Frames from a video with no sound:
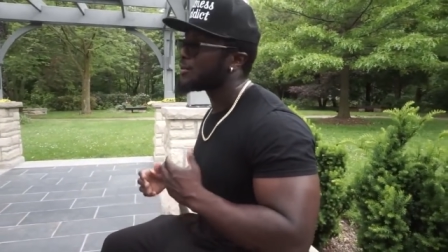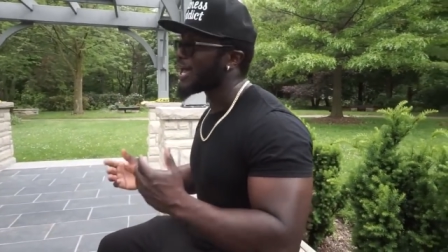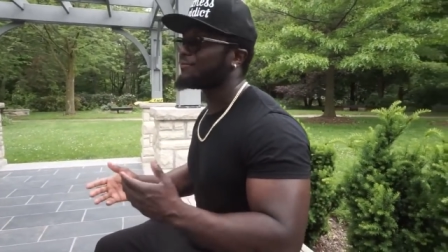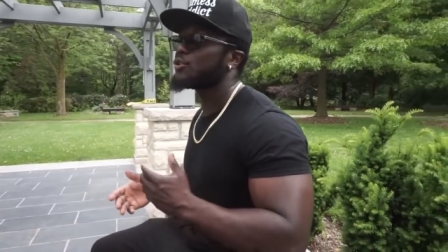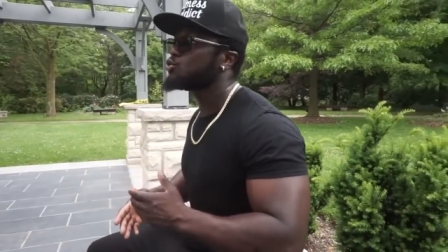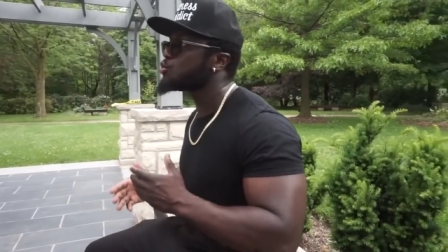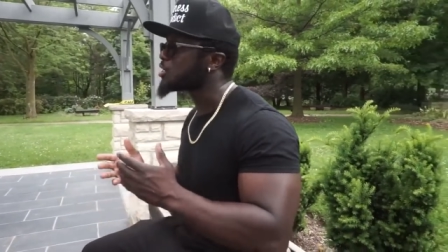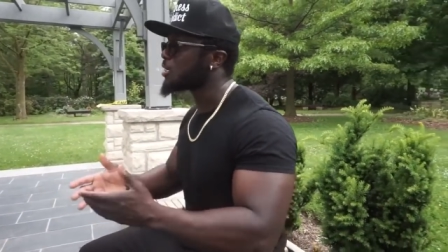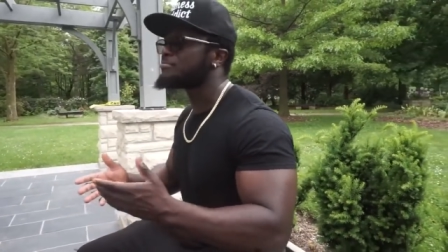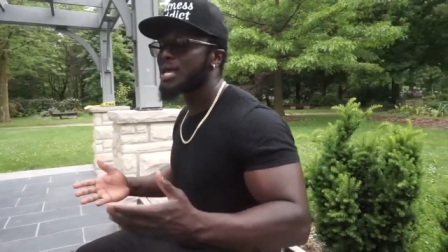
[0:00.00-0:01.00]
You have to do
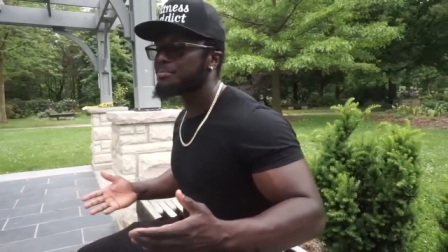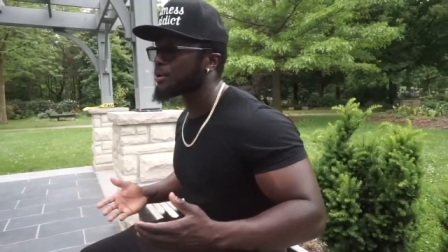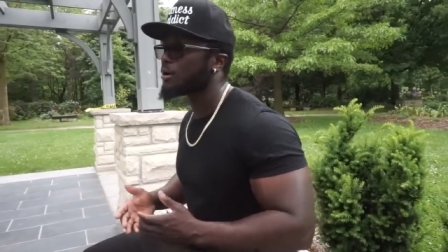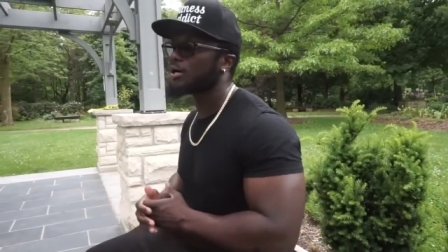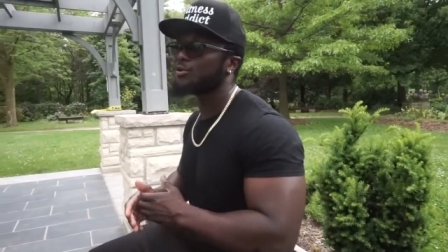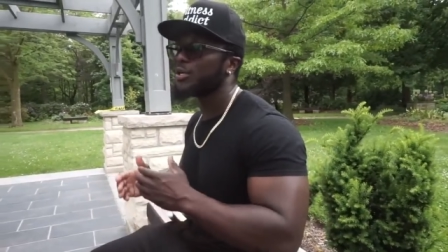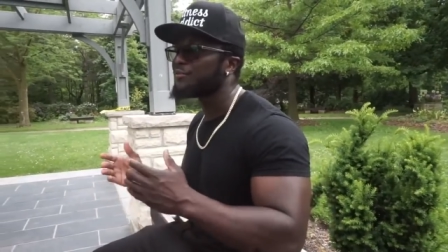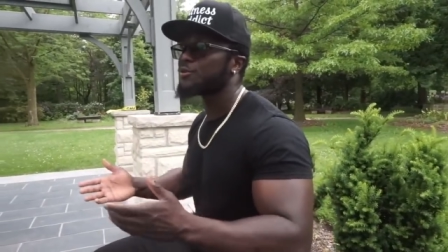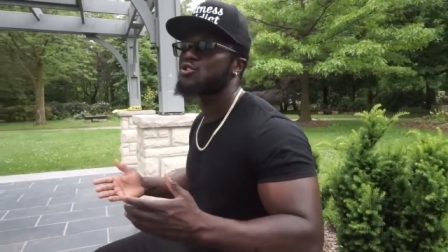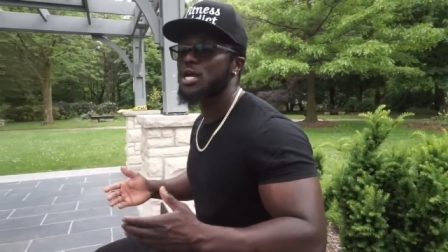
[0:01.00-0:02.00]
some type of cardio
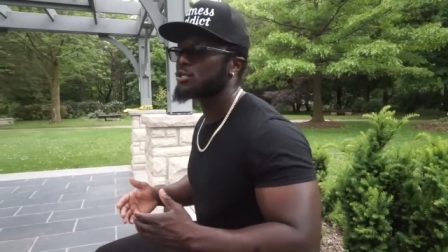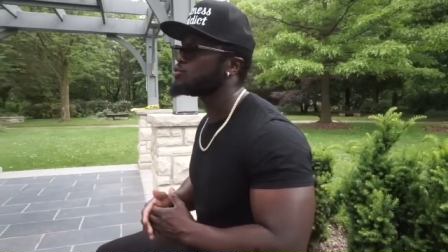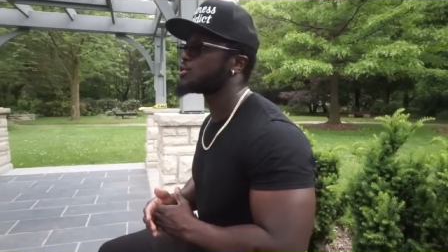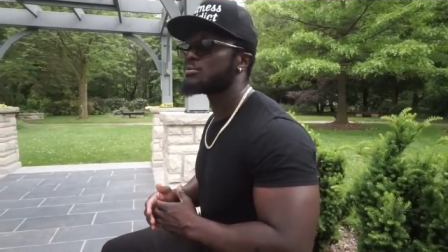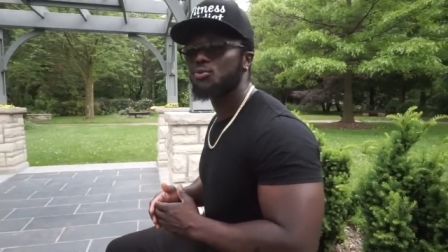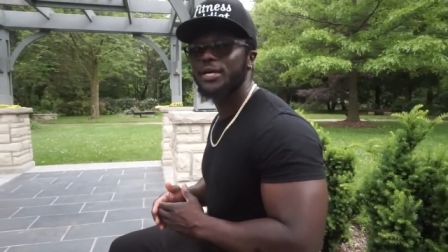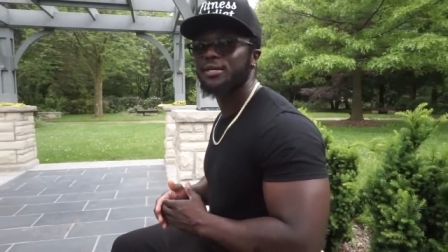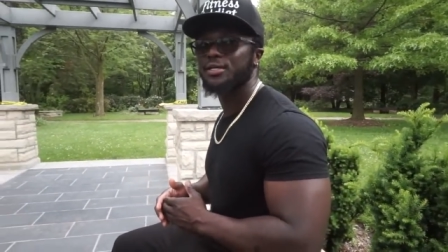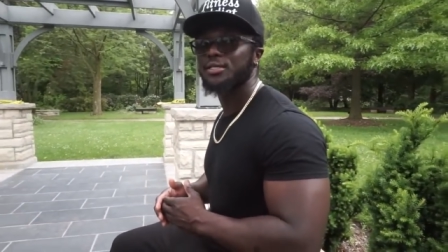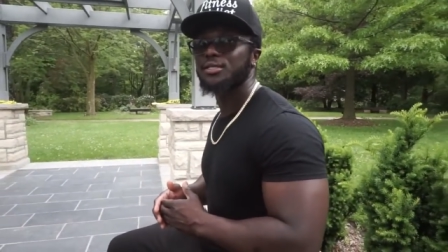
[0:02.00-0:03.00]
if you're trying to lose some
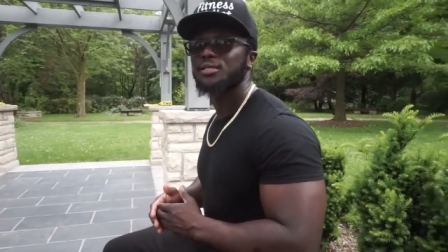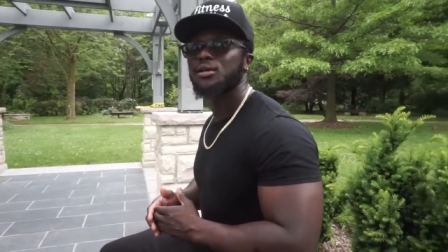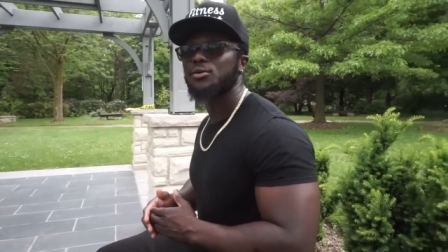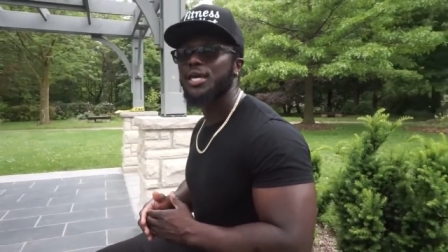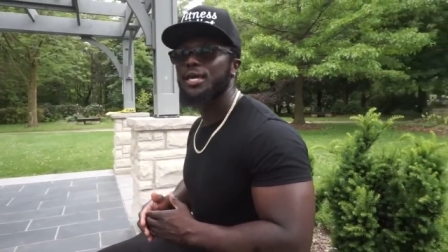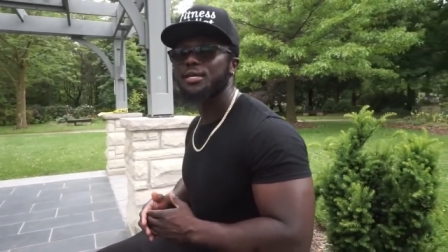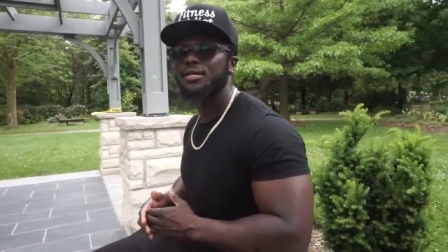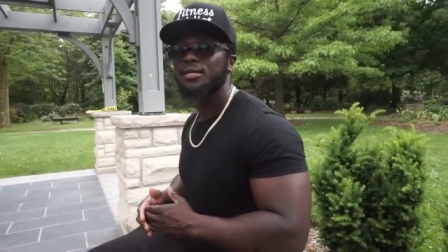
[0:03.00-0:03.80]
weight, okay?